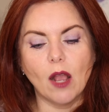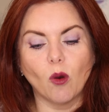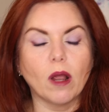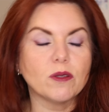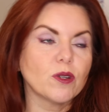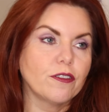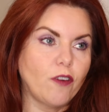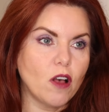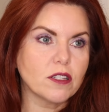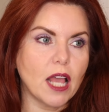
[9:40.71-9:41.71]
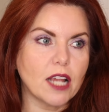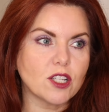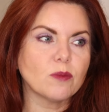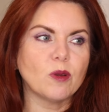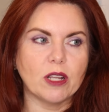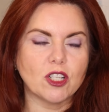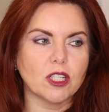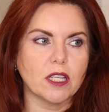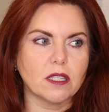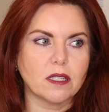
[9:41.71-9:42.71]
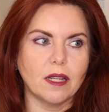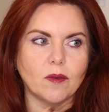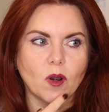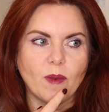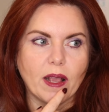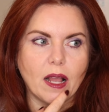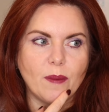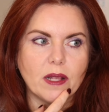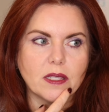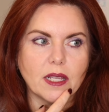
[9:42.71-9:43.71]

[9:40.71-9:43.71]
Or I was doing false lashes. Someone mentioned this in one of my comments,